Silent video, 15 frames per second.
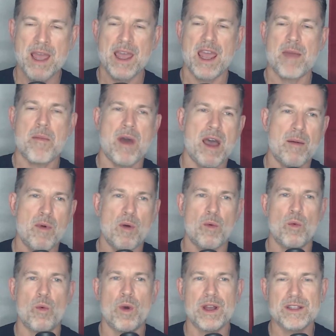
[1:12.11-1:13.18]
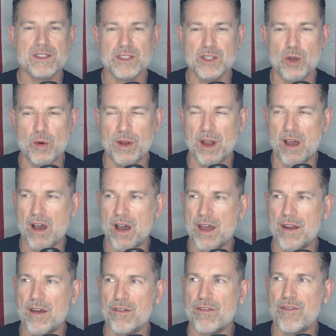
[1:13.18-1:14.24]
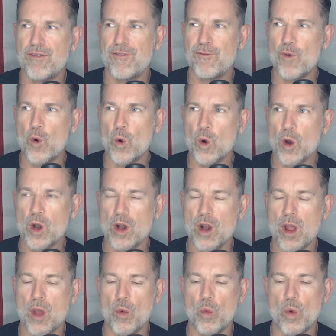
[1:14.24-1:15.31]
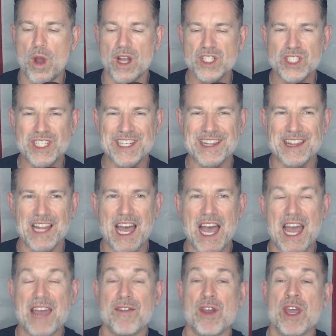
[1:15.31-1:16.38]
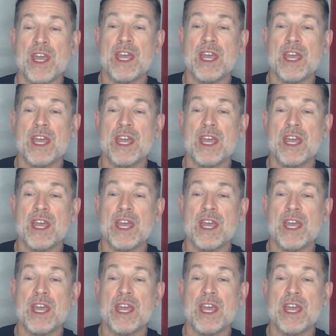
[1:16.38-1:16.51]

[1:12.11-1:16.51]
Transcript: Hey, Mom, what's going on for watching live?